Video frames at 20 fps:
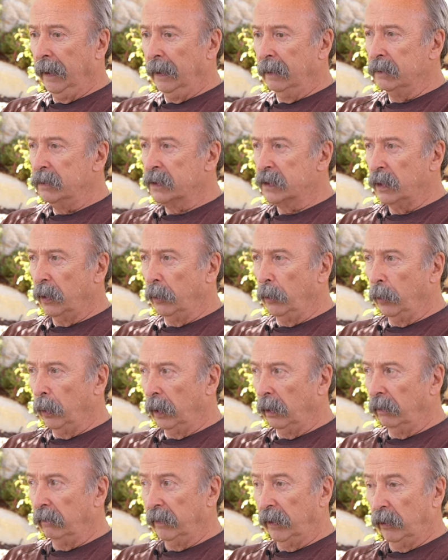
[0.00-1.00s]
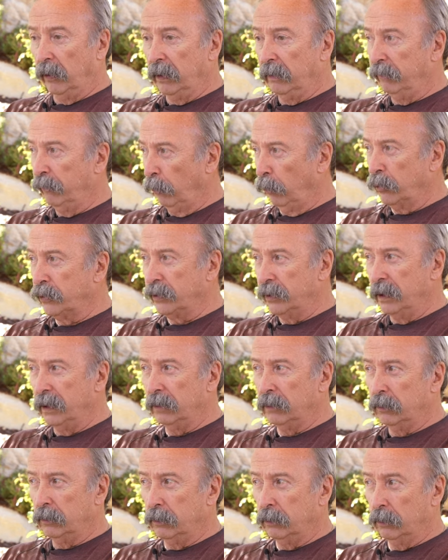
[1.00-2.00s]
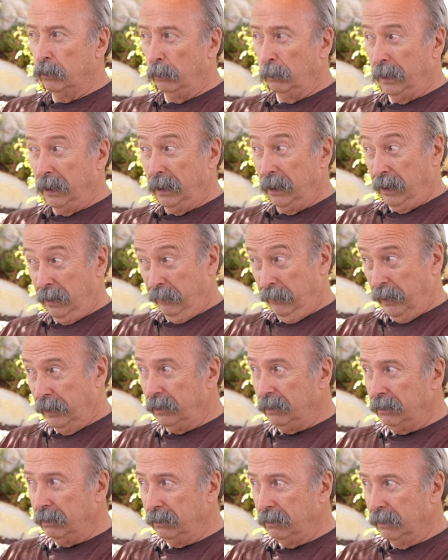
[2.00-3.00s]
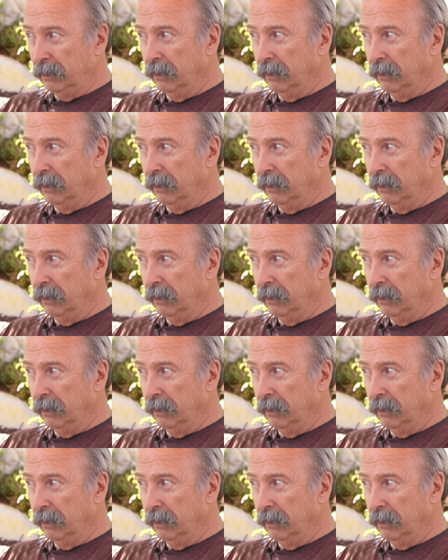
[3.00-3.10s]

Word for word: And so yeah. we're very fortunate to be even.